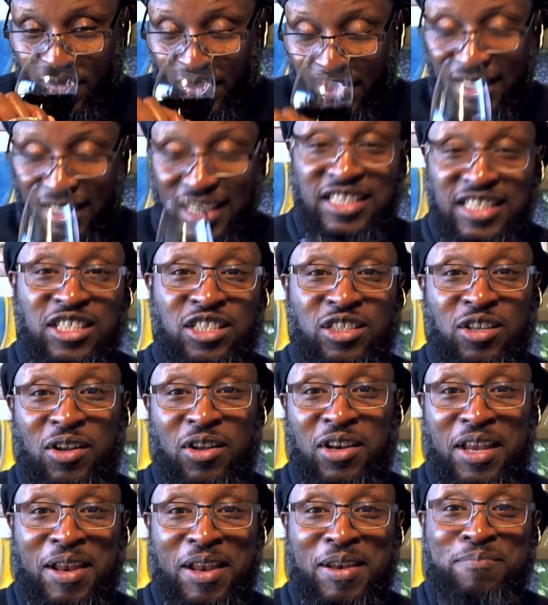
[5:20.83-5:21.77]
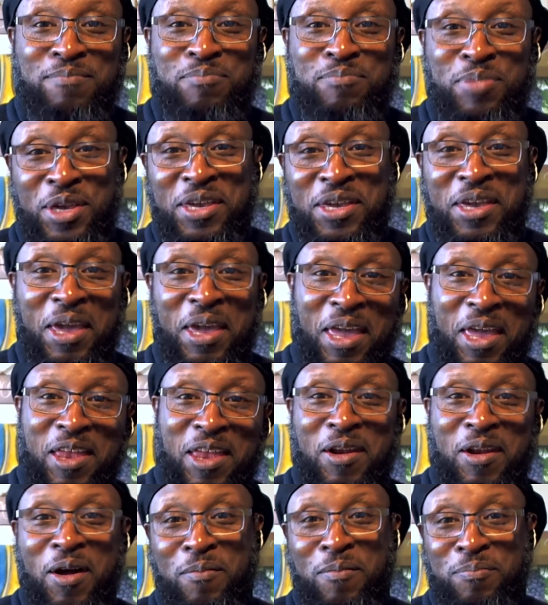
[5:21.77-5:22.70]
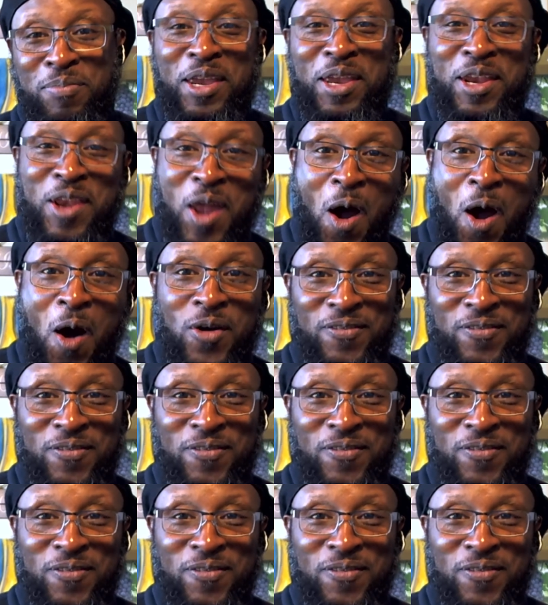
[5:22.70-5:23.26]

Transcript: let's just call it PN or P no.